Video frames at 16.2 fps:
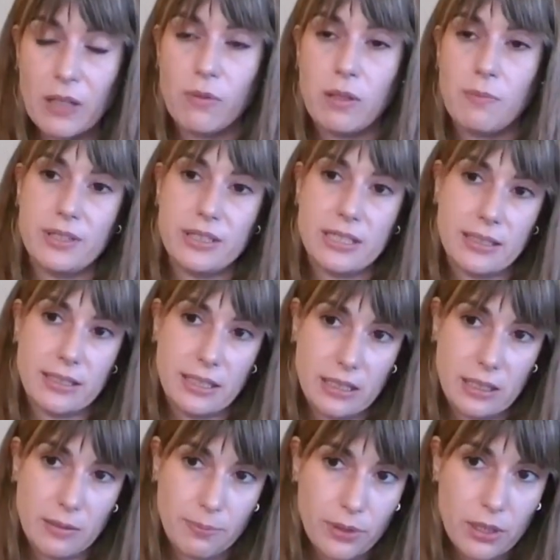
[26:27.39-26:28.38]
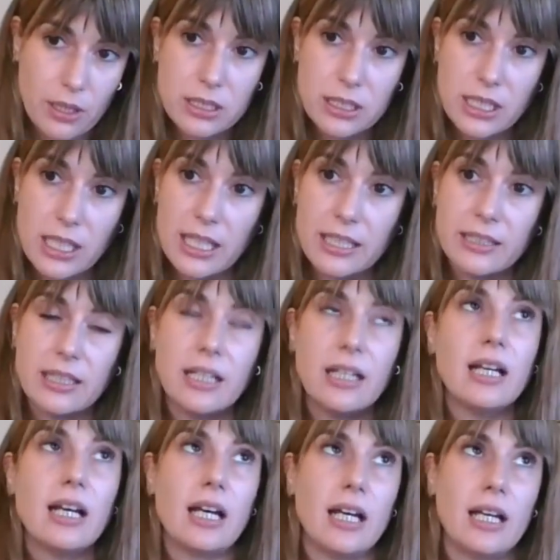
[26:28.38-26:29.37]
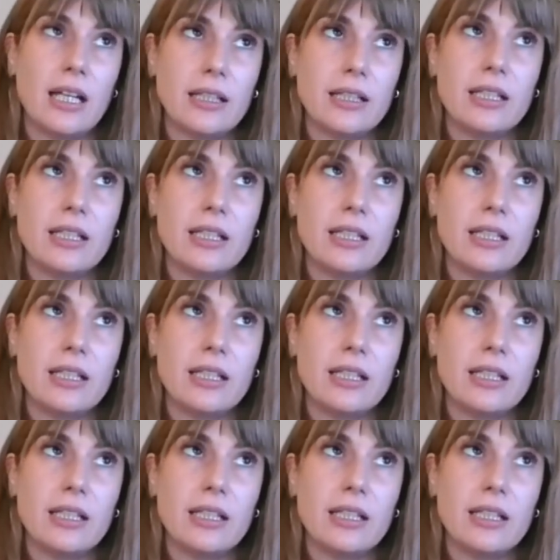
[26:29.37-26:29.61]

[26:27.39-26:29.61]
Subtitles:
We presented the project, and